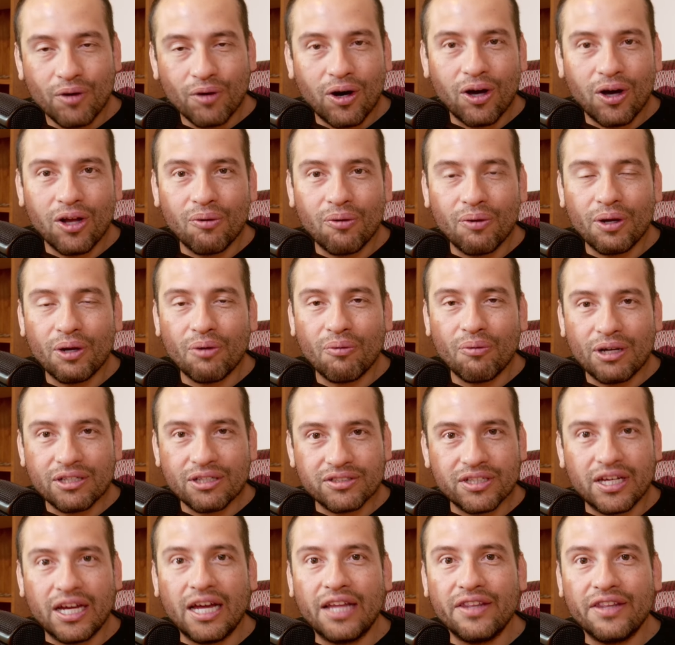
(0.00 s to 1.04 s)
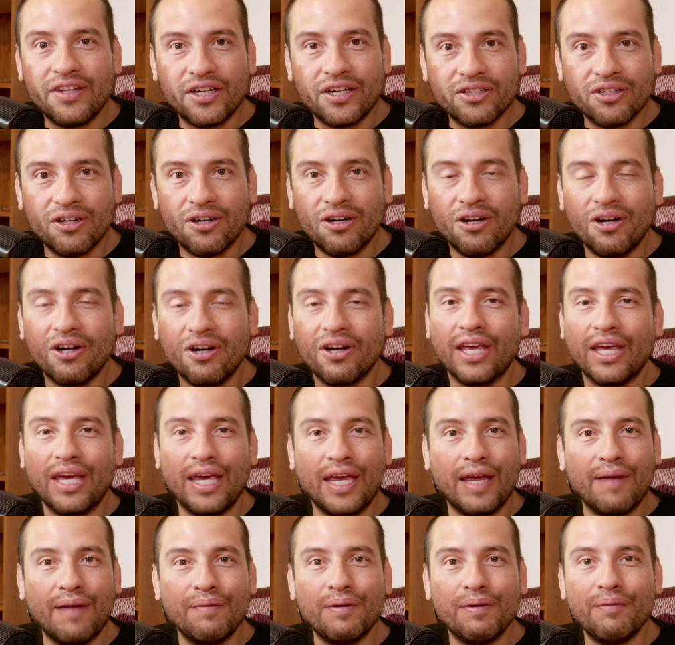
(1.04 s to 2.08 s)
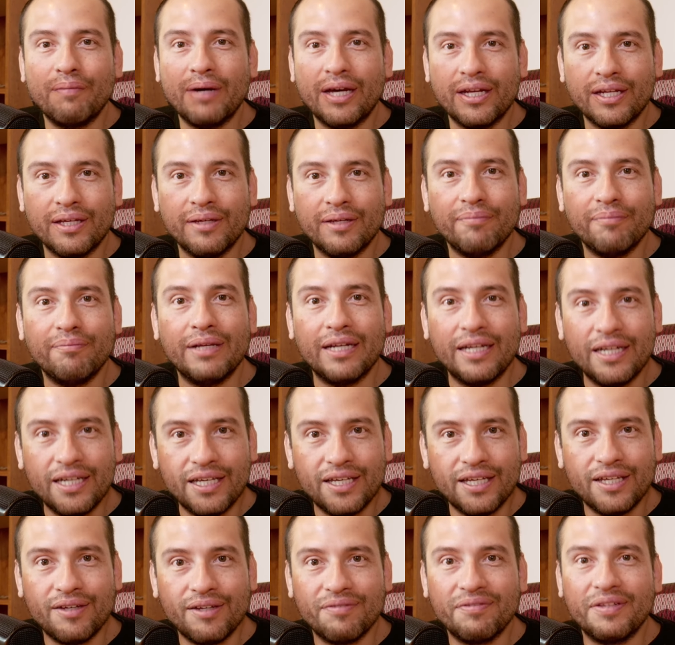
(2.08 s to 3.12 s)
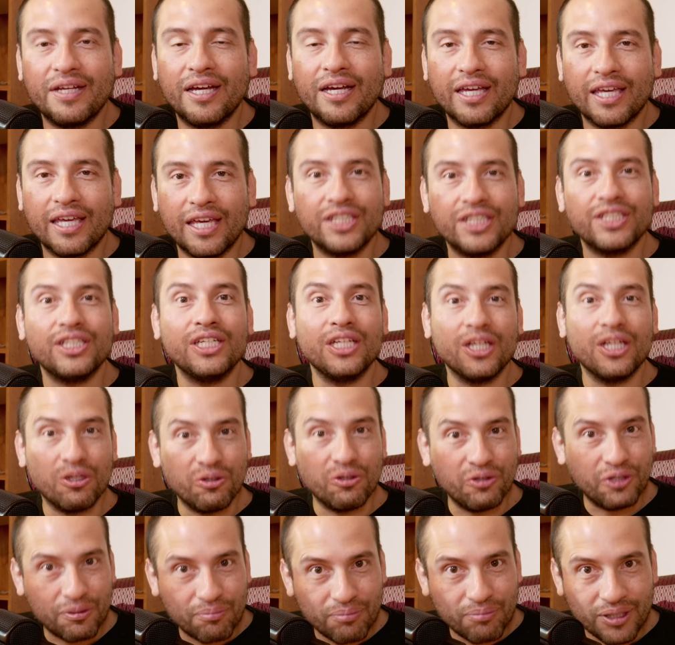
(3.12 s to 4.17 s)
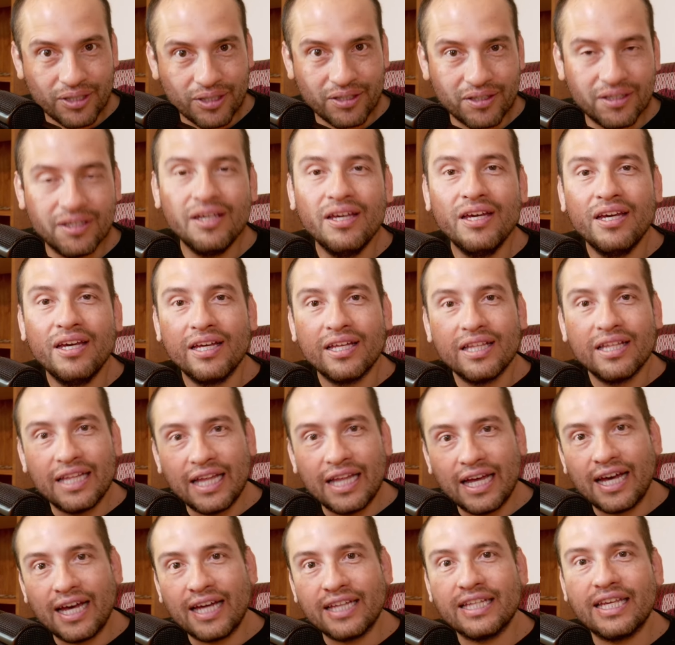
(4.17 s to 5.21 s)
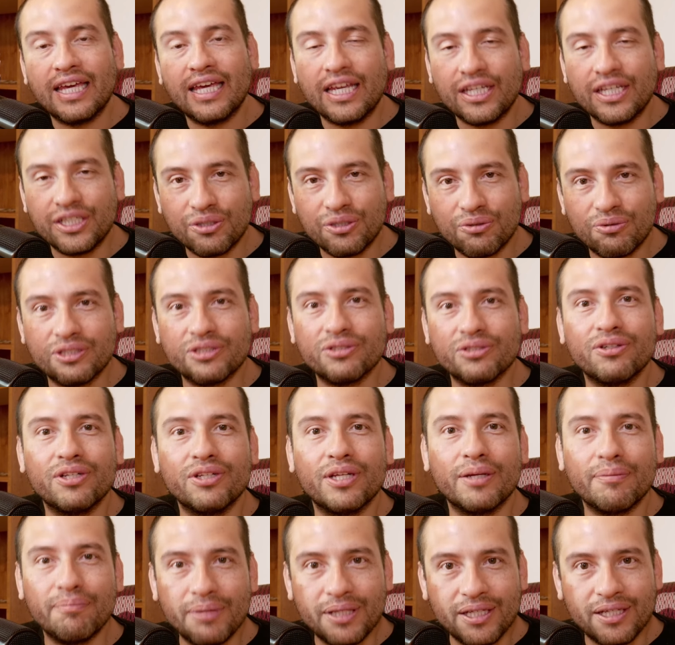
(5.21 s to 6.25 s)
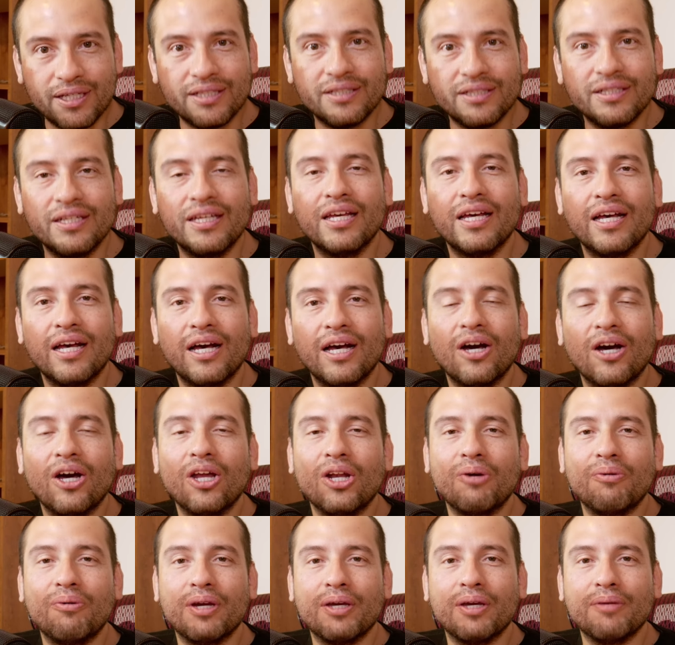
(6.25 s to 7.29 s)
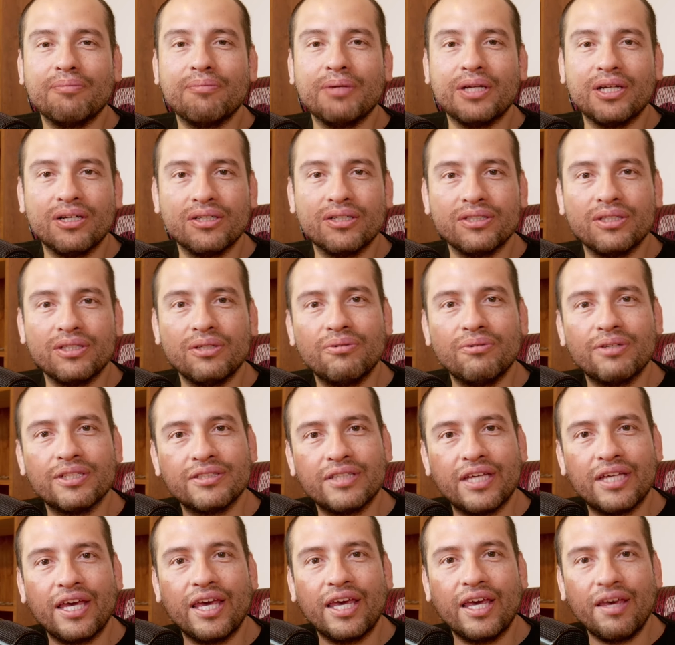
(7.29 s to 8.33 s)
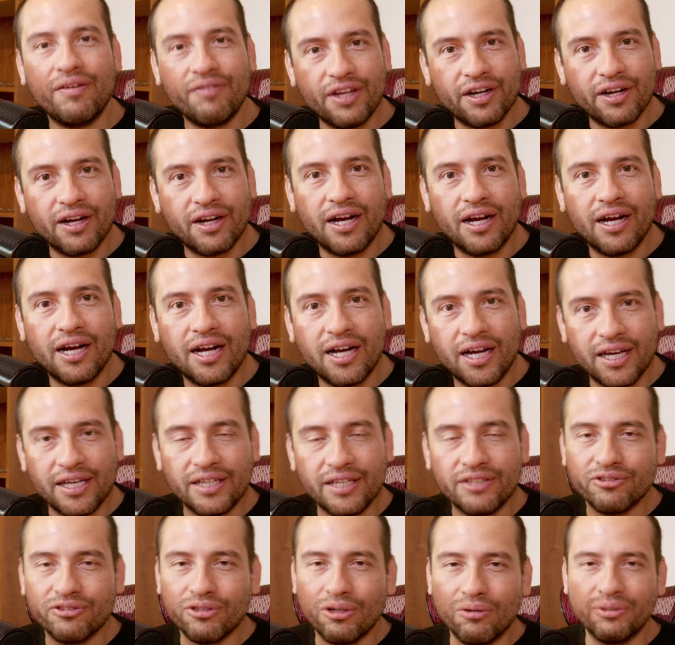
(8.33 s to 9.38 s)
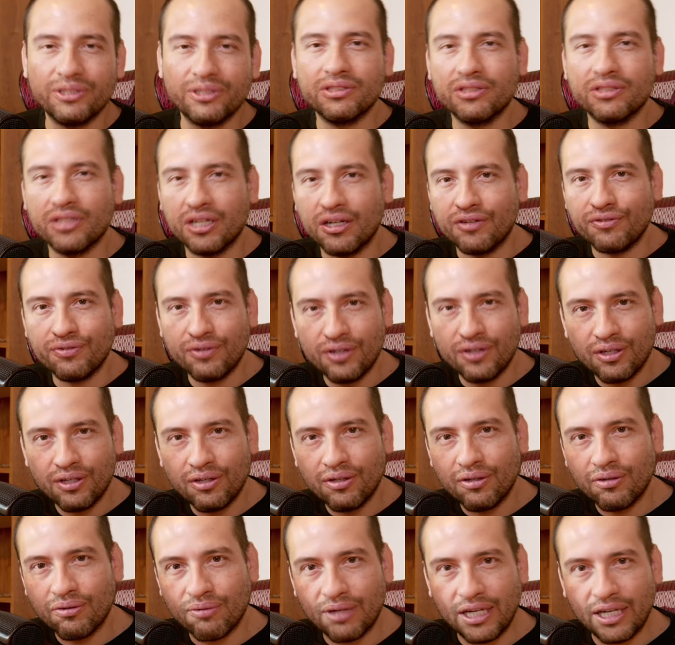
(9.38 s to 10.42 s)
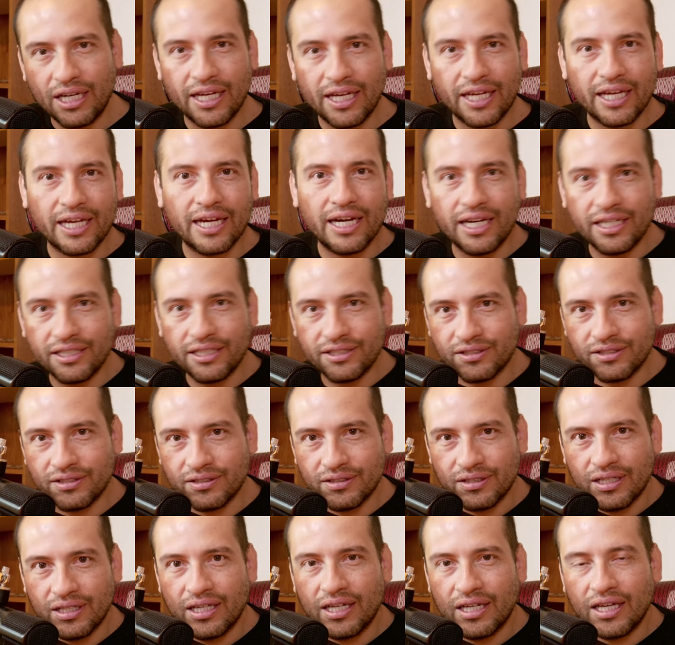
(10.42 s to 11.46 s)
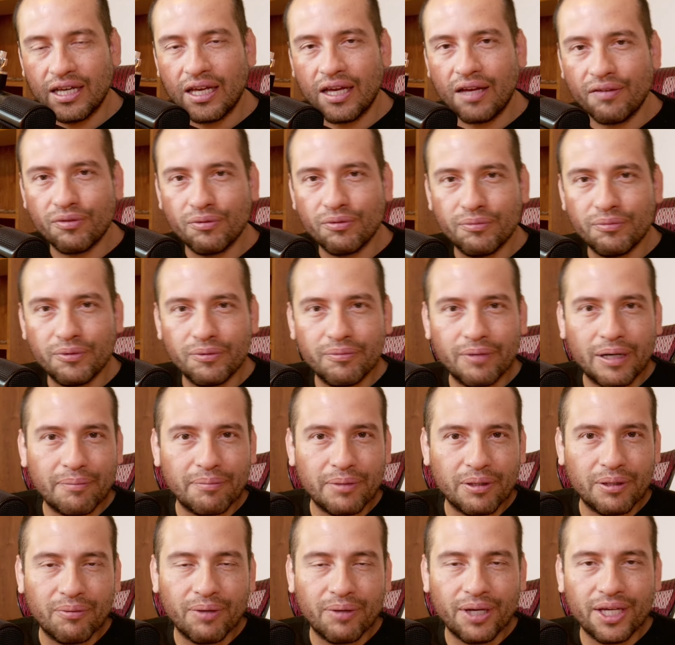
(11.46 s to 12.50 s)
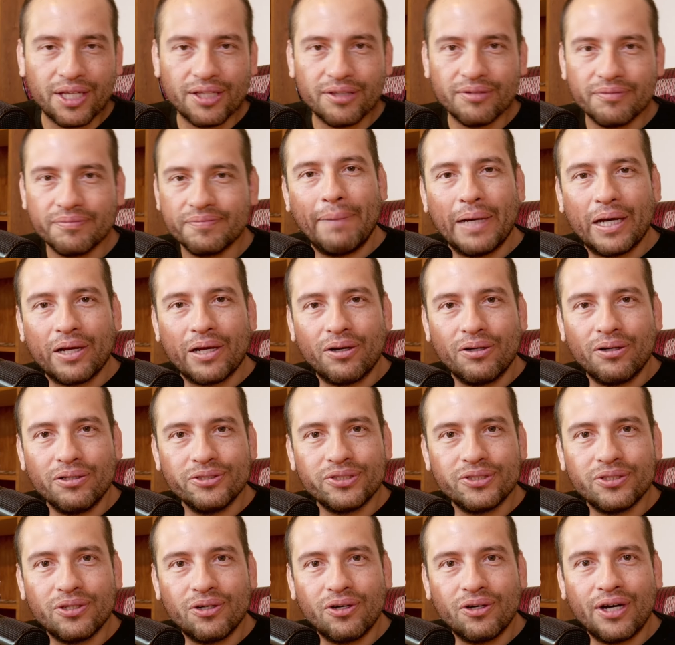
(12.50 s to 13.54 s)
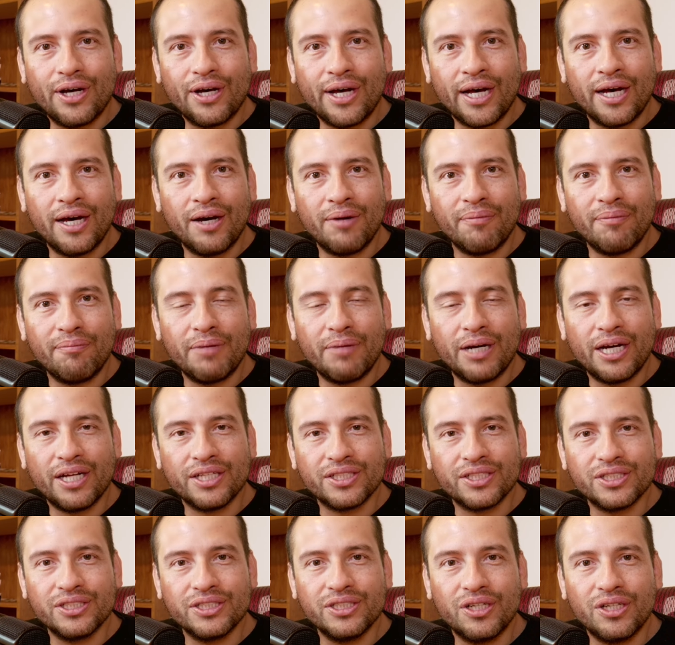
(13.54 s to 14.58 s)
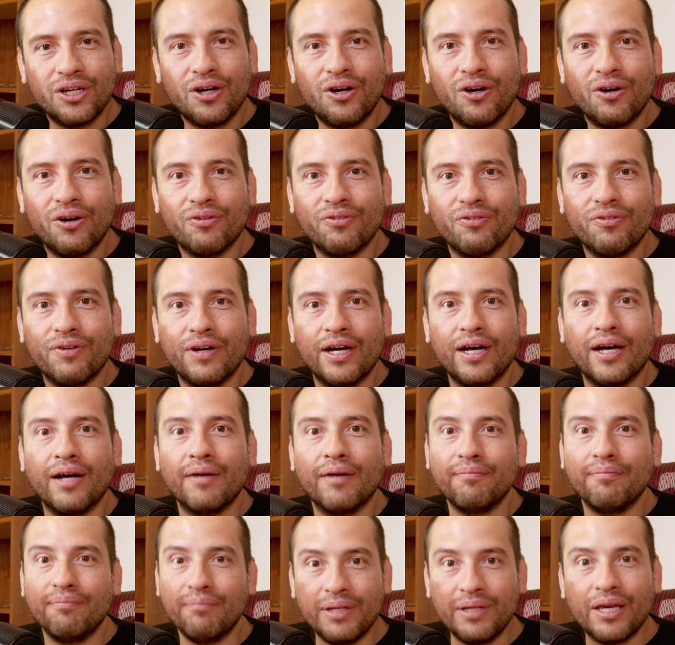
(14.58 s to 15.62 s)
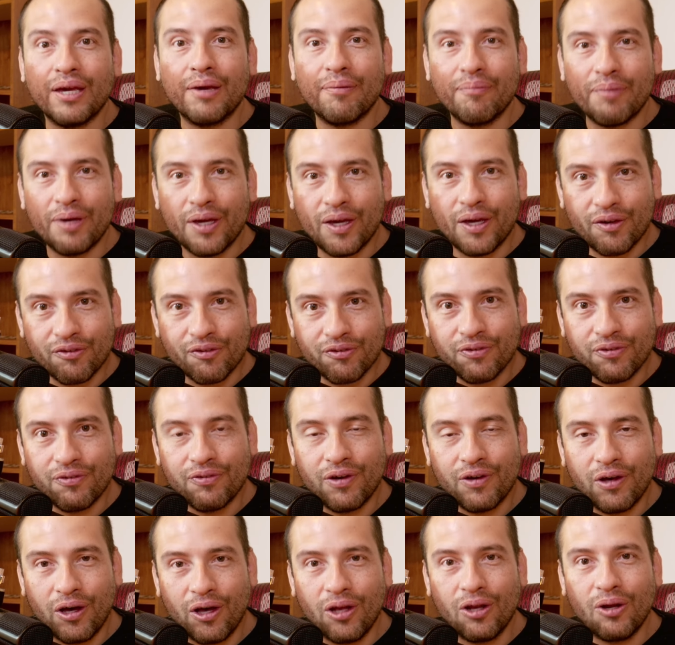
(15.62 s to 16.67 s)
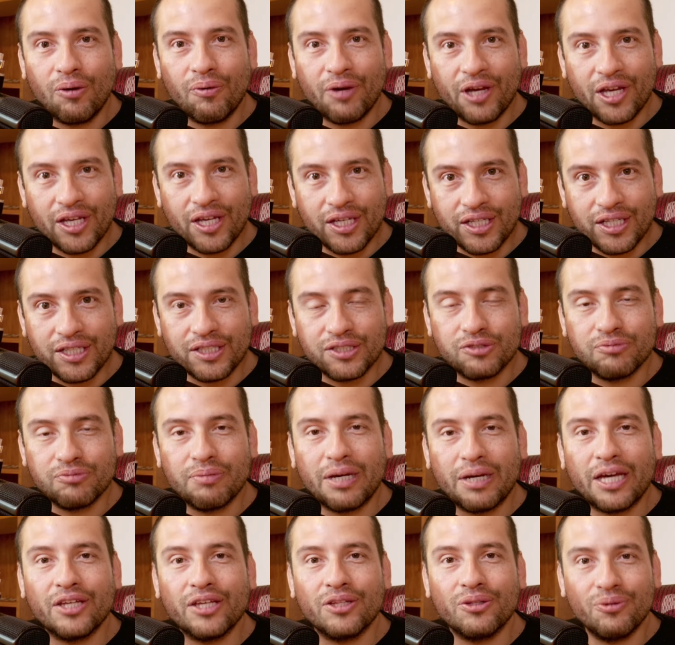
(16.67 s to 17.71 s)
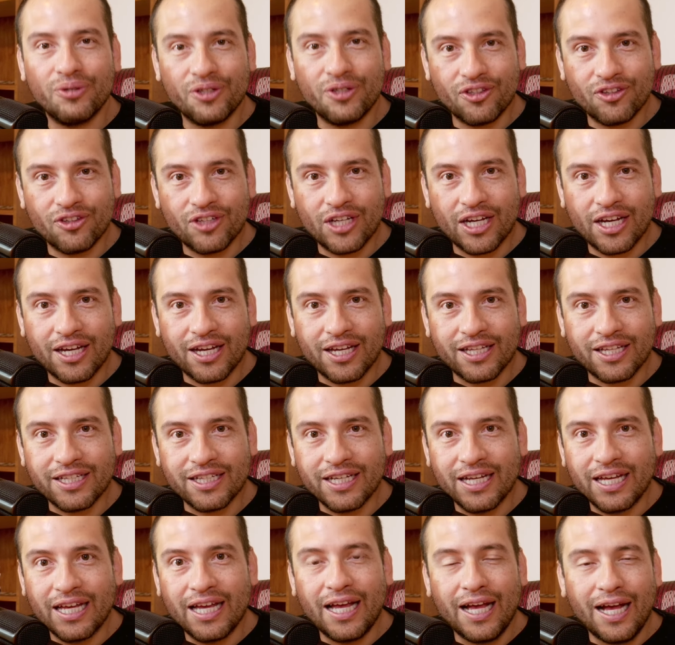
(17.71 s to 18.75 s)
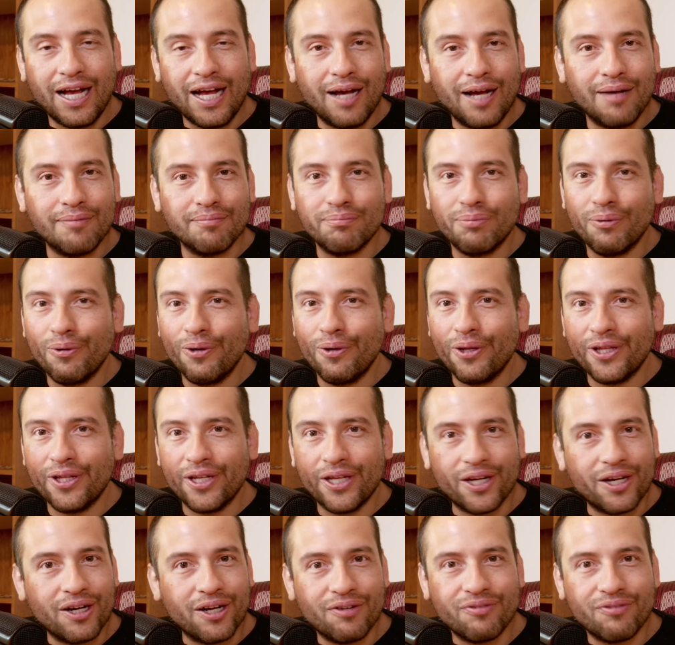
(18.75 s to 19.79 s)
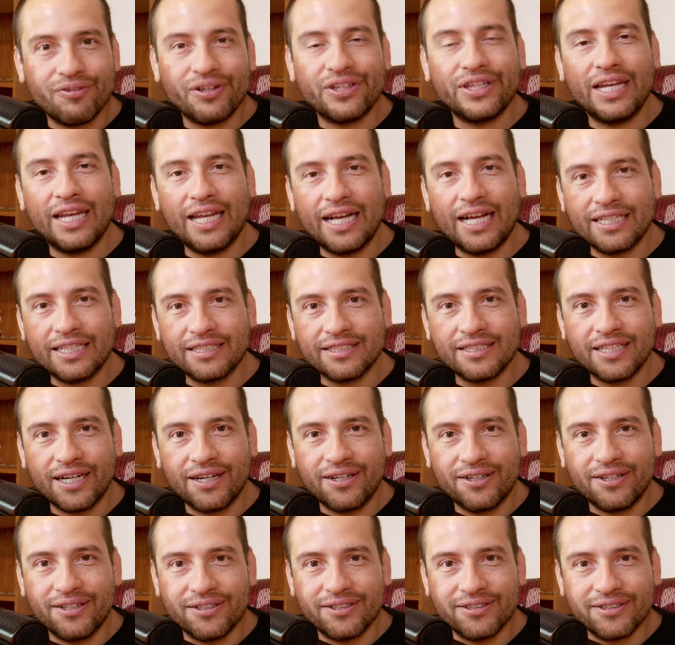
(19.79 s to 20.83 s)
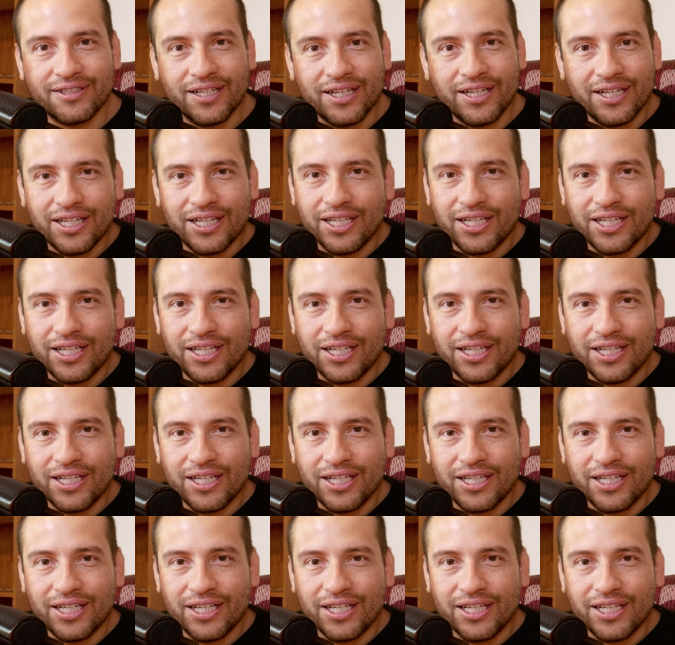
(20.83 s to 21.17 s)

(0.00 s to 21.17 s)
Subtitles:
Holloway was the underdog. Everybody believed that Gaethje, including me, that Gaethje was gonna beat Holloway because he was the heavier guy. It's always tough when light guys had to move up in weight, but also how much of a BMF Holloway is by doing that and pulling it off at the last second.